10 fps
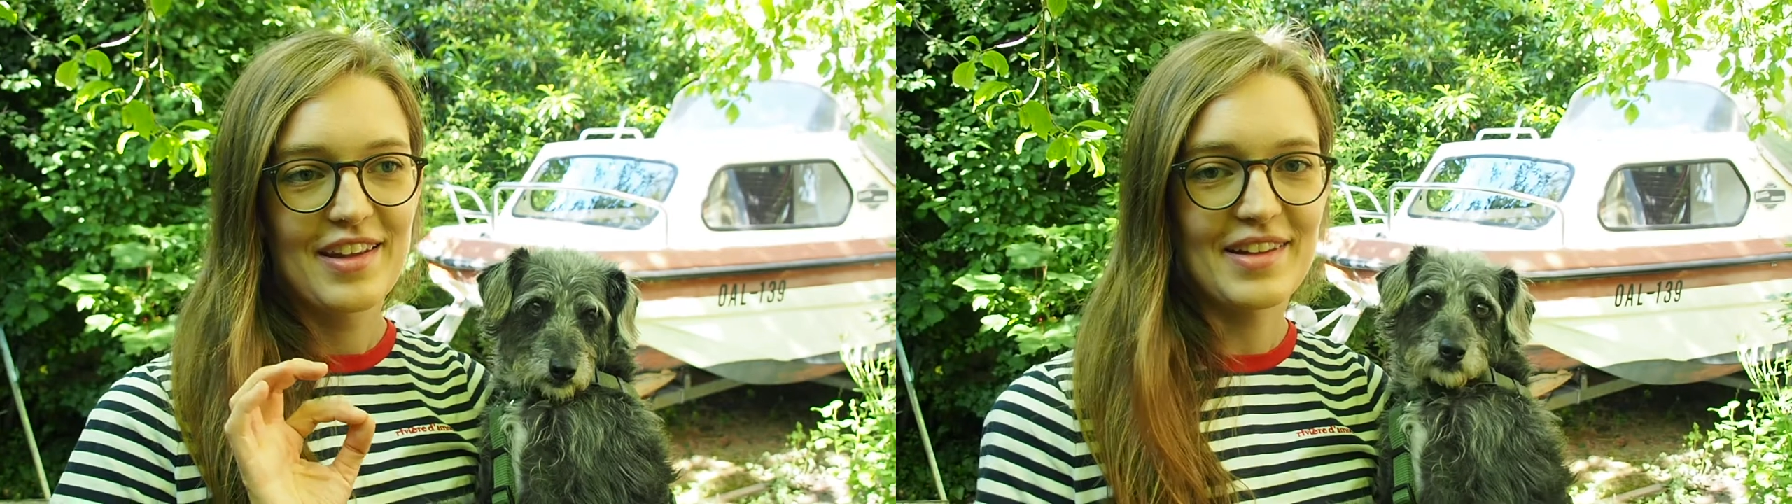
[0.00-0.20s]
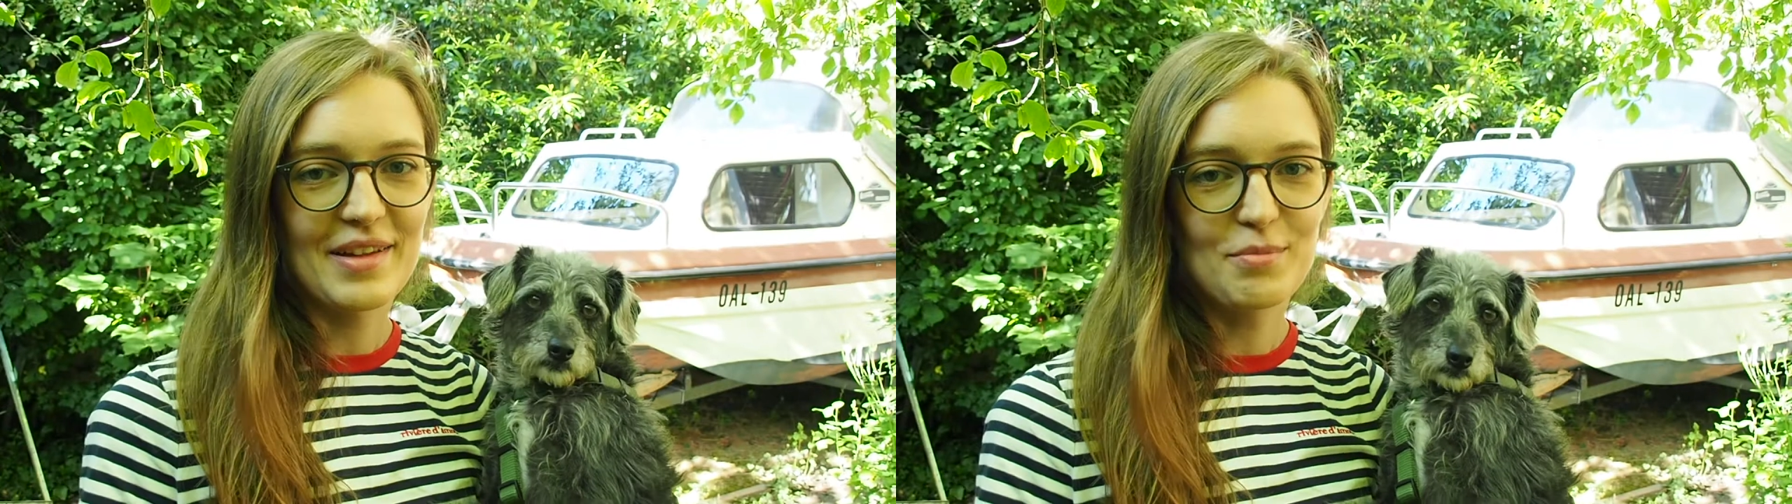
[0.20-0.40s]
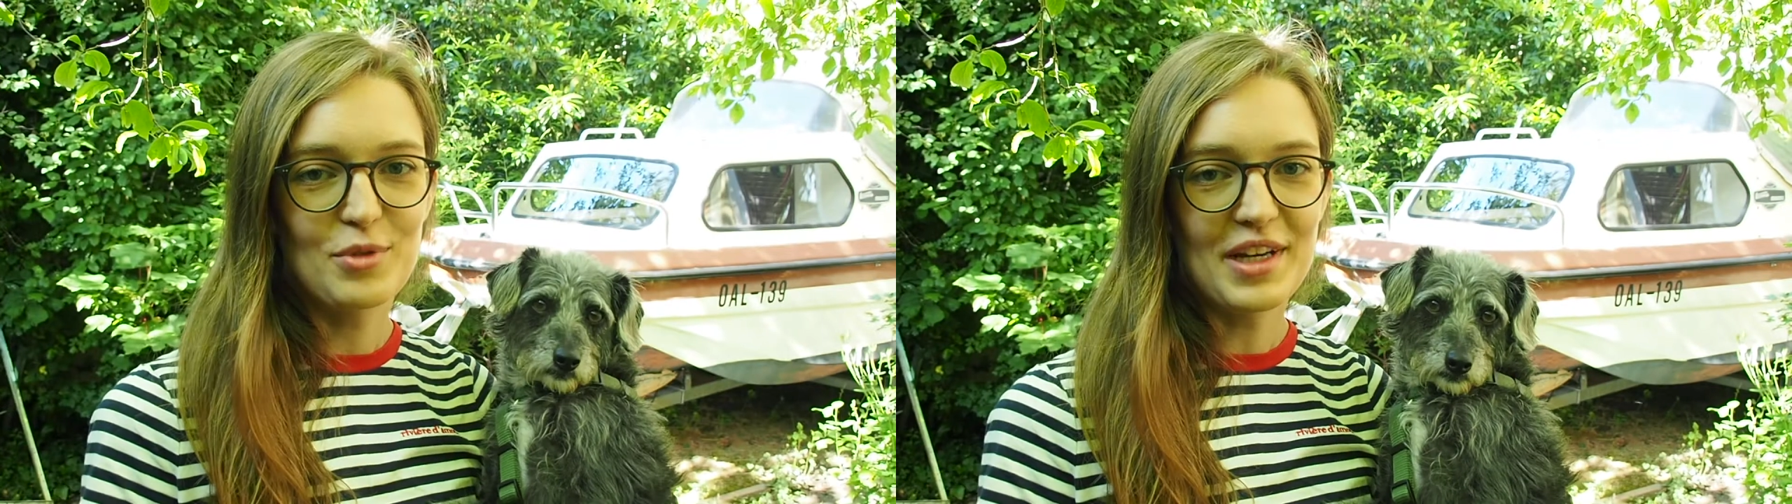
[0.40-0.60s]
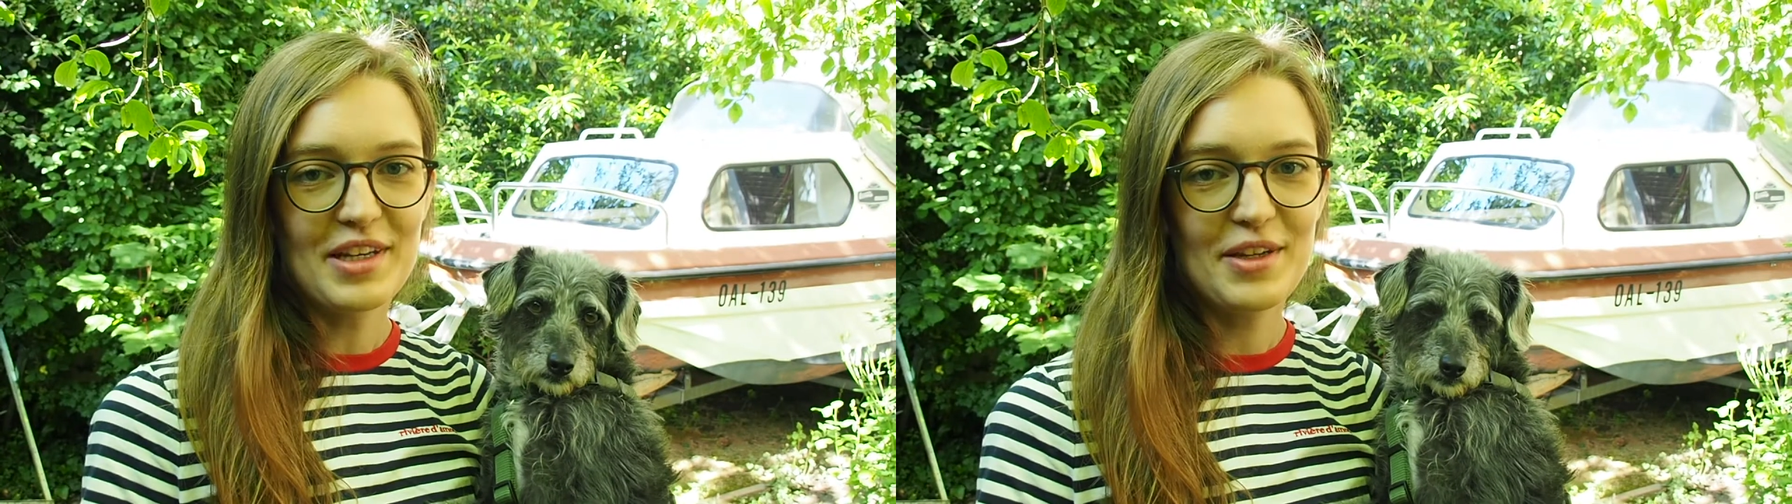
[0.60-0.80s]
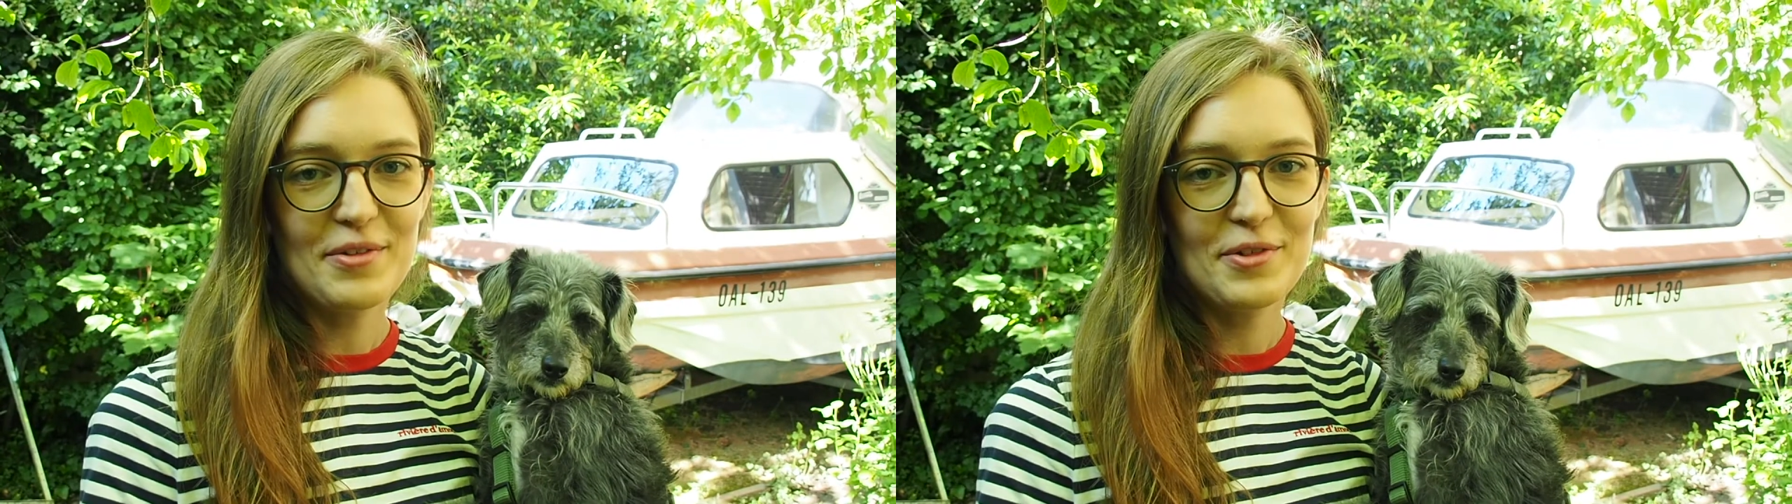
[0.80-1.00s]
a brand
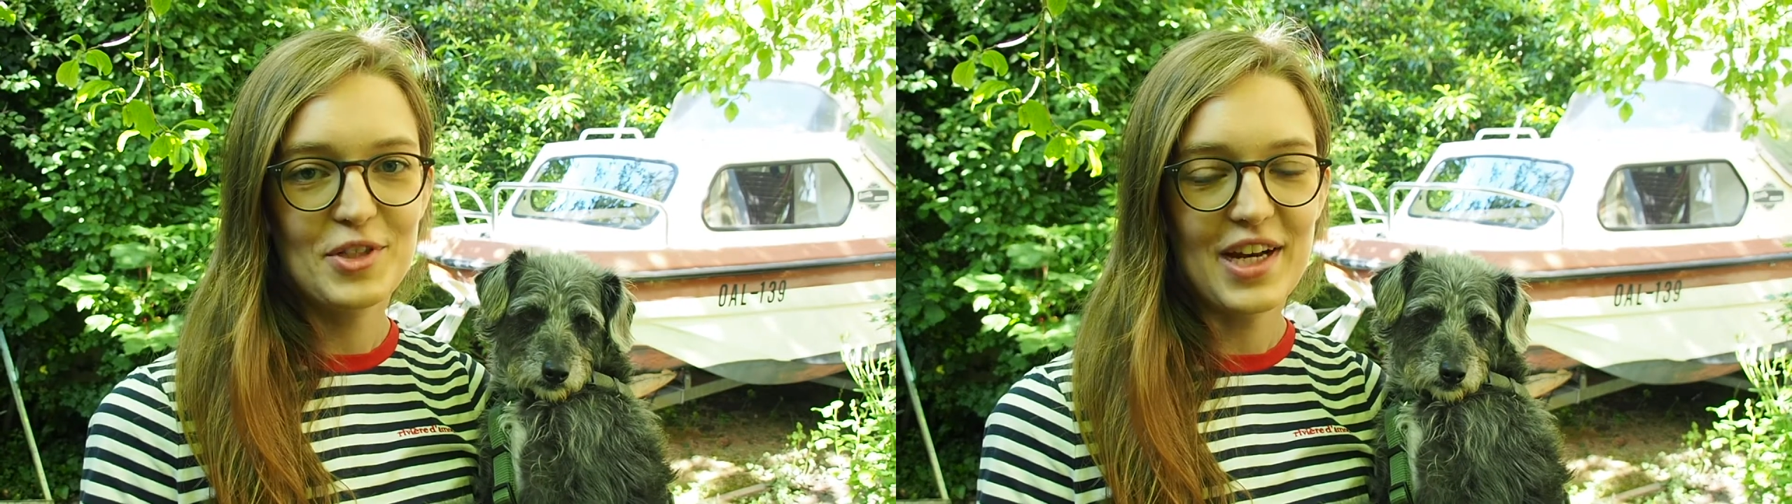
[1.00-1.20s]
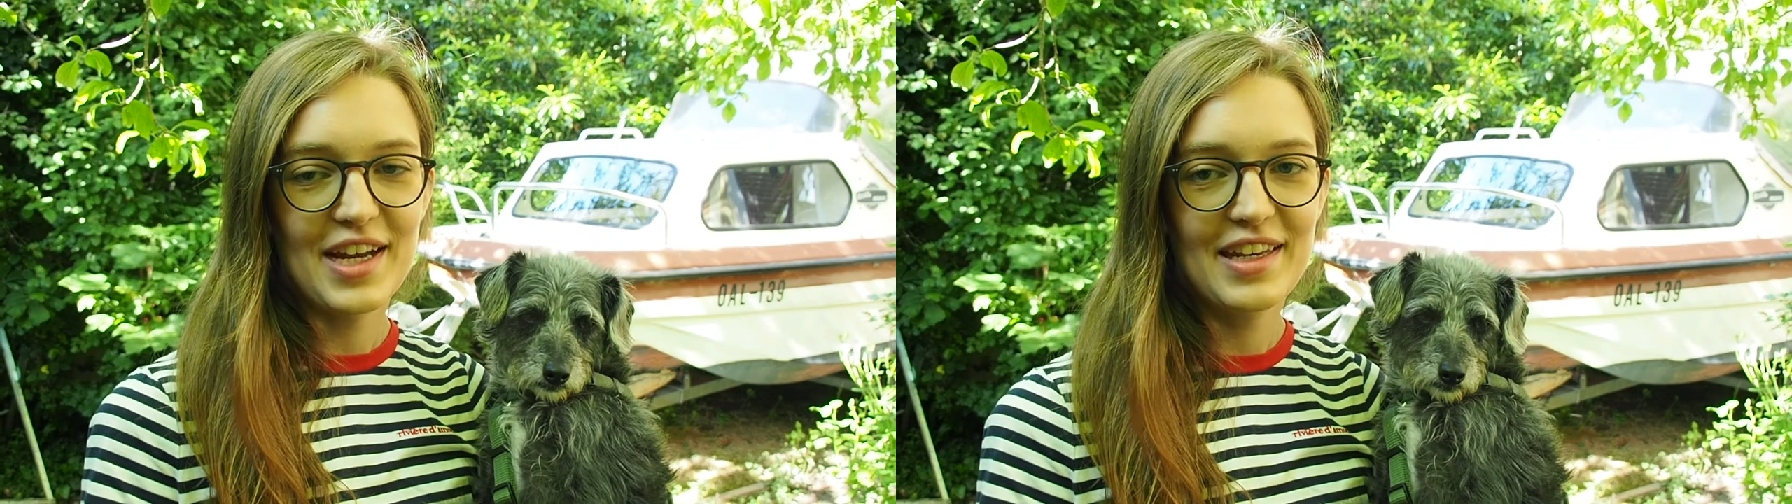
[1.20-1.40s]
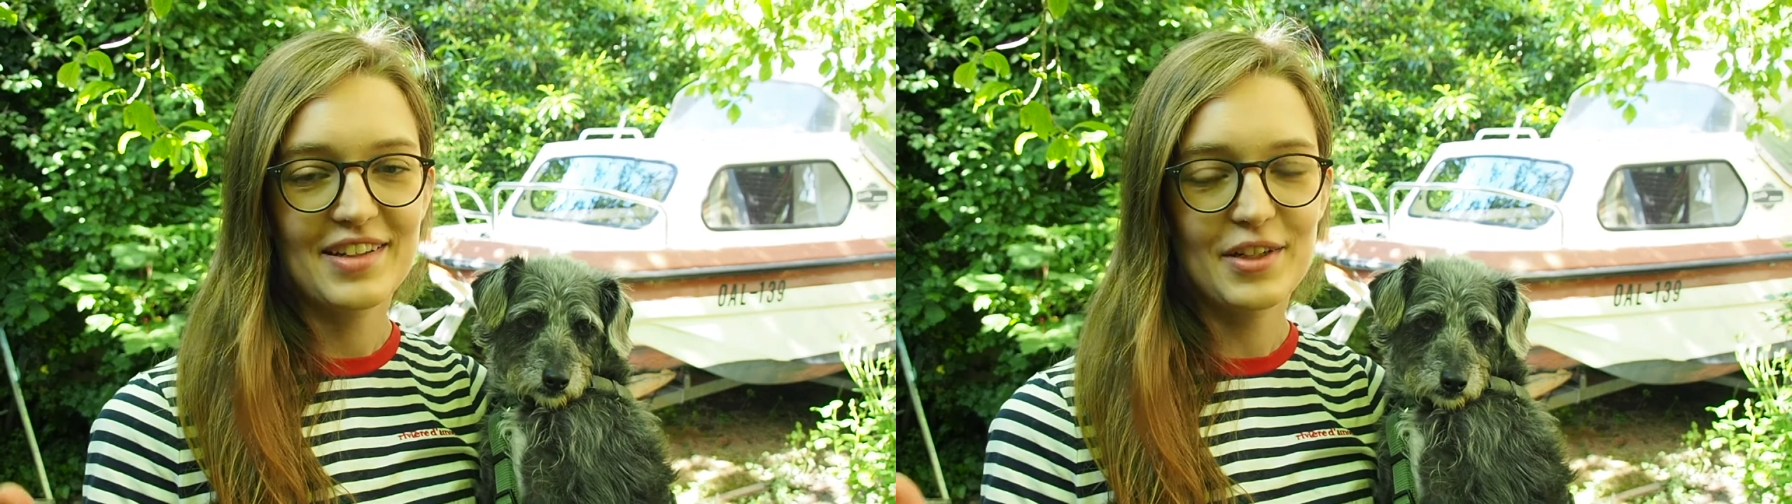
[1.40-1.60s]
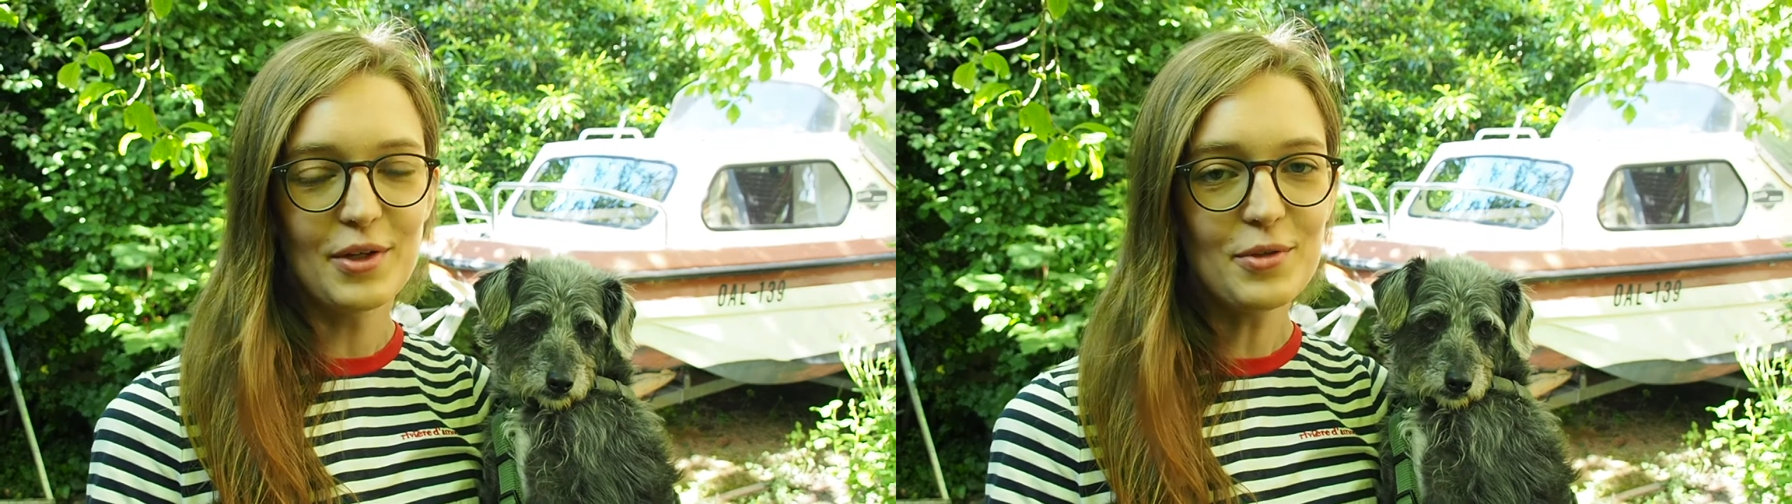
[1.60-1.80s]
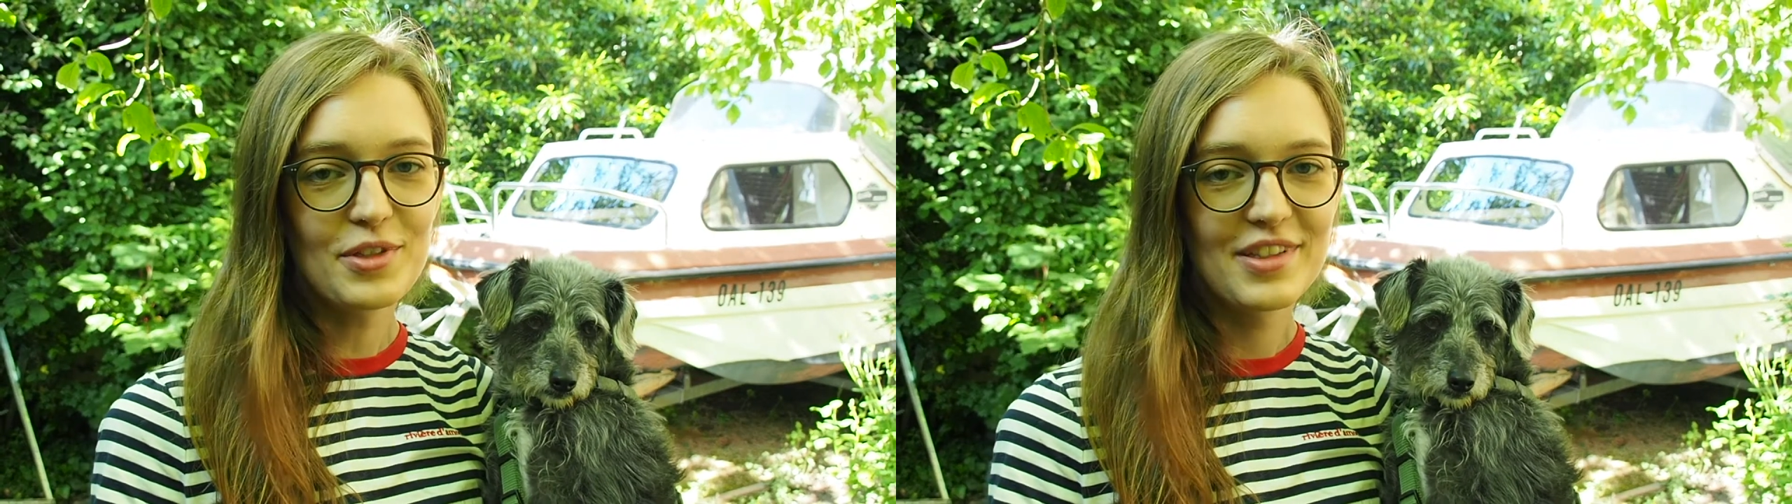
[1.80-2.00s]
new shiny
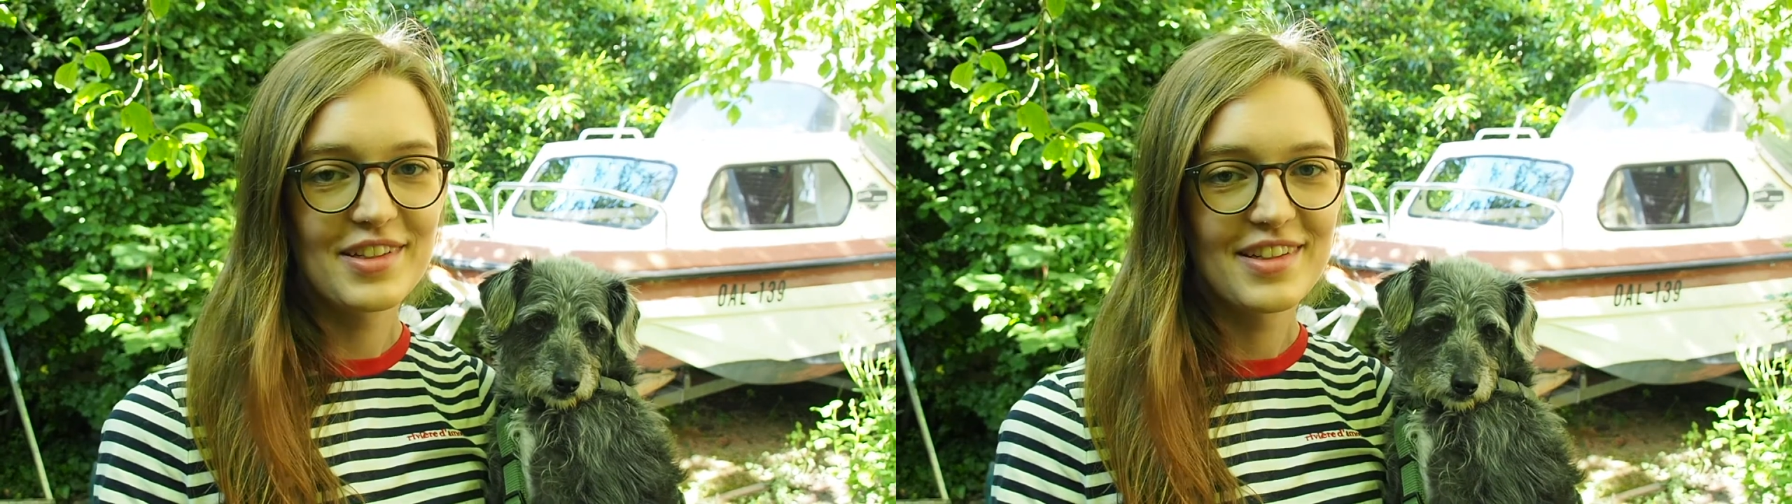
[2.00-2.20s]
coat